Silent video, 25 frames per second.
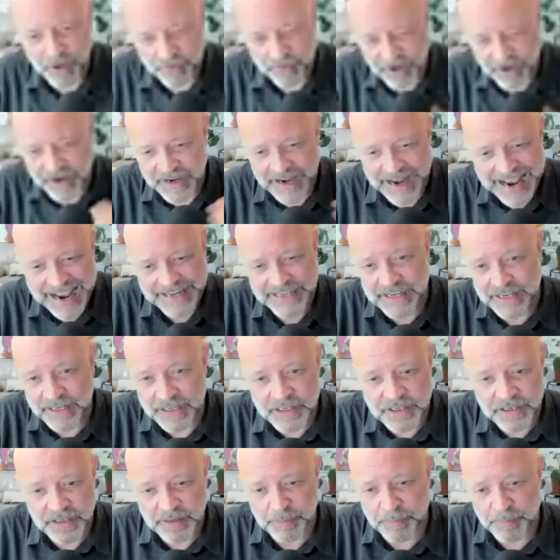of connecting
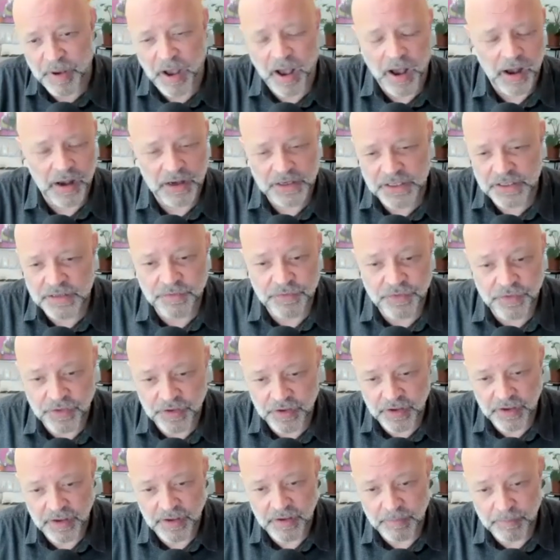to the past of
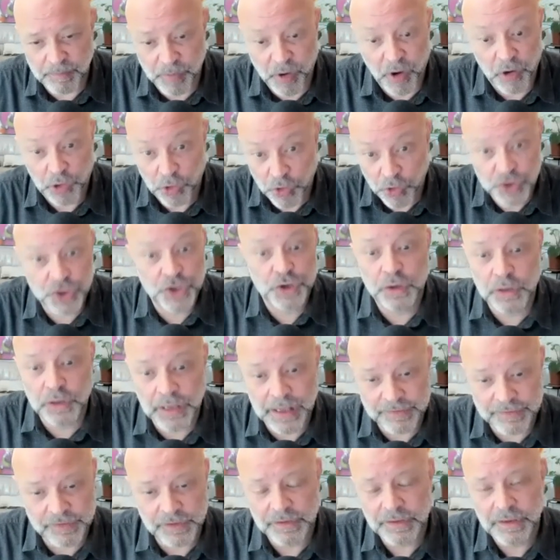the biological
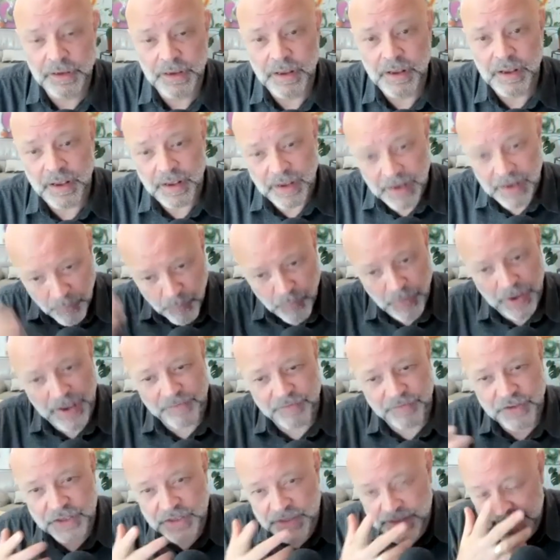level, and we
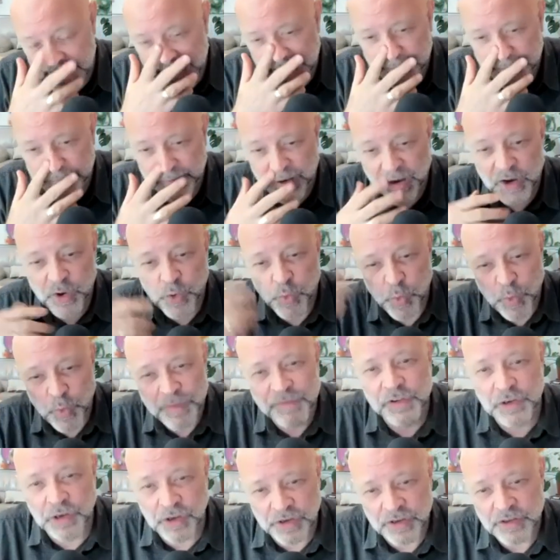have the same
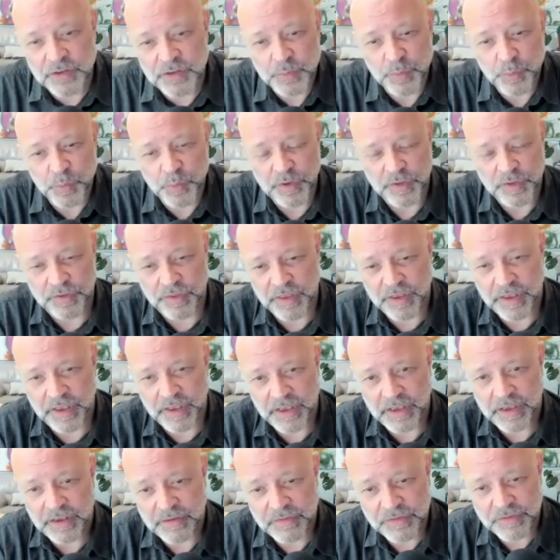equivalent with
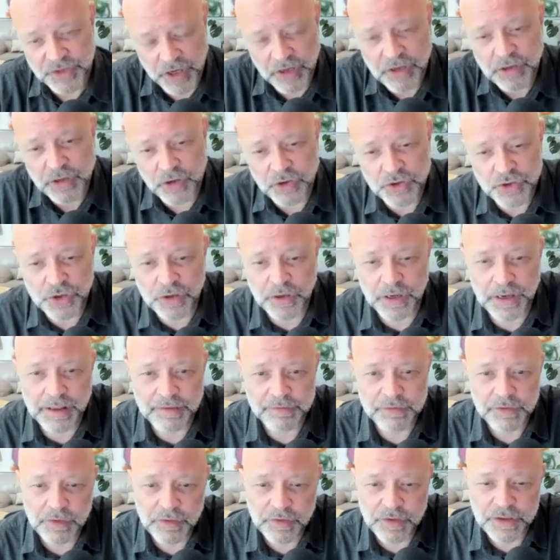the psychological
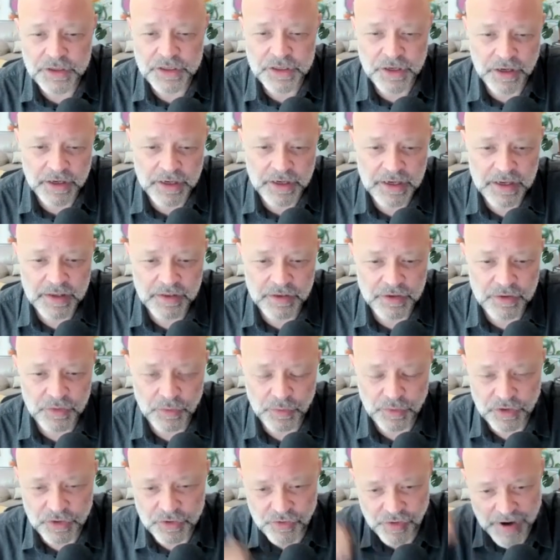level, the psyche, the,
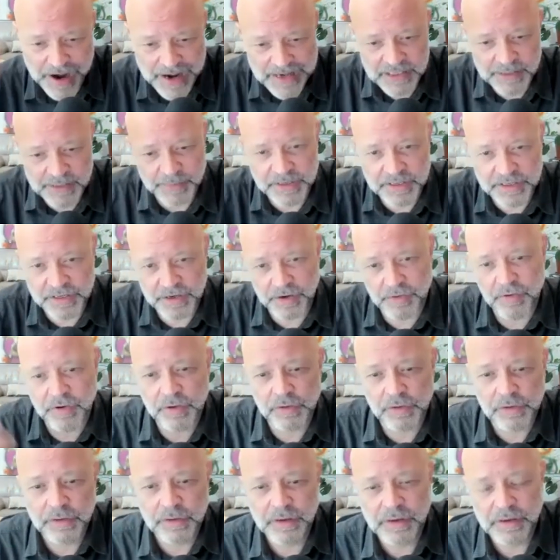or the
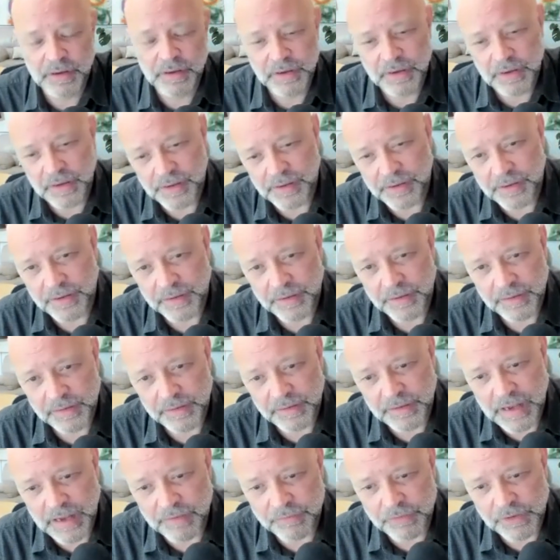transmaterial
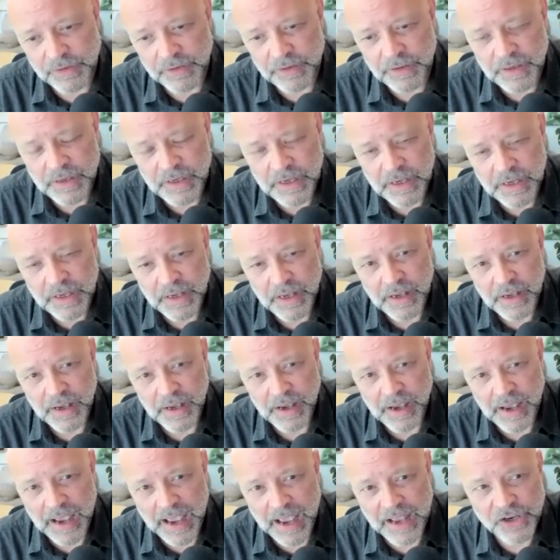level.
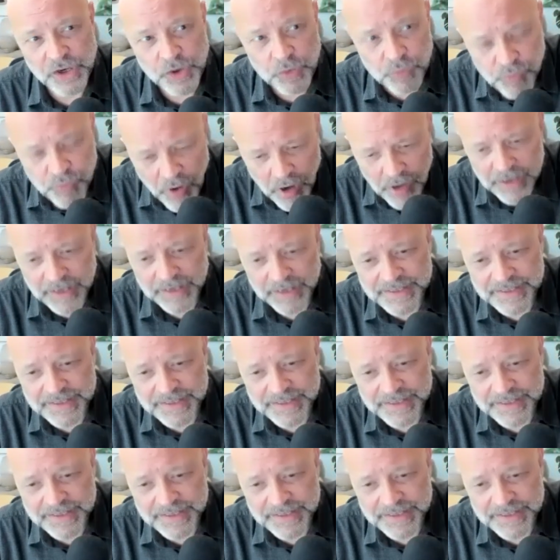And you're right.